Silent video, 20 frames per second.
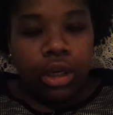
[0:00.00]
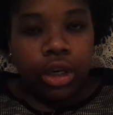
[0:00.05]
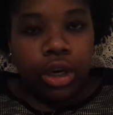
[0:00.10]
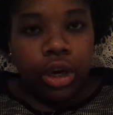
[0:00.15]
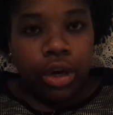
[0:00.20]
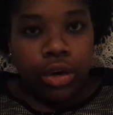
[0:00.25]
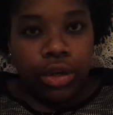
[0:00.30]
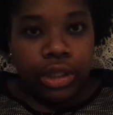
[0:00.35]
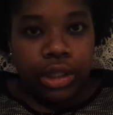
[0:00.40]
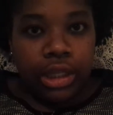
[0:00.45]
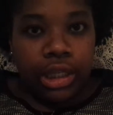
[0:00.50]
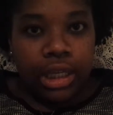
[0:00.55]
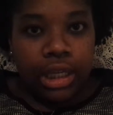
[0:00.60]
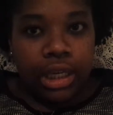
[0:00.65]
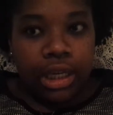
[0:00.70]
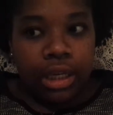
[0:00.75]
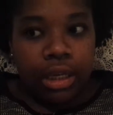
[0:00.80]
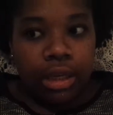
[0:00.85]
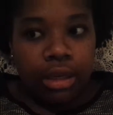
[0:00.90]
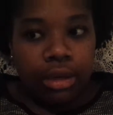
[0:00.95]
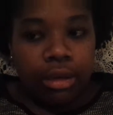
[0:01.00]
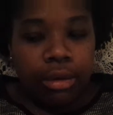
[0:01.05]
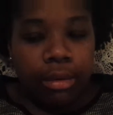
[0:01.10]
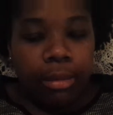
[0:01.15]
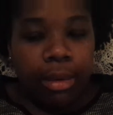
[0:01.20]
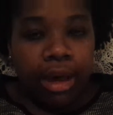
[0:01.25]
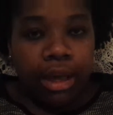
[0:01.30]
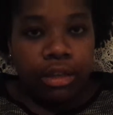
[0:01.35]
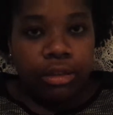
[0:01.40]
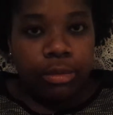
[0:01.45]
currently
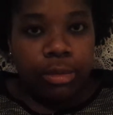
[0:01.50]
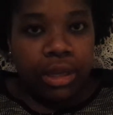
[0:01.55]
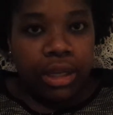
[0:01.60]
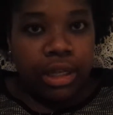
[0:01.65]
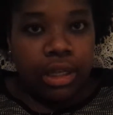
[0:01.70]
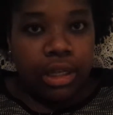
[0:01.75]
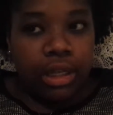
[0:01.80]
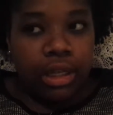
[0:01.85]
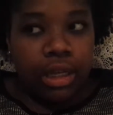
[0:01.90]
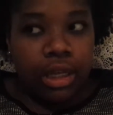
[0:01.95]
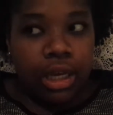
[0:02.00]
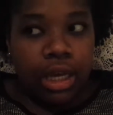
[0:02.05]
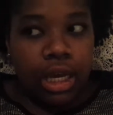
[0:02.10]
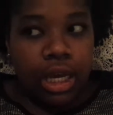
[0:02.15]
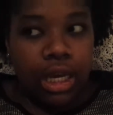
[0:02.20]
my husband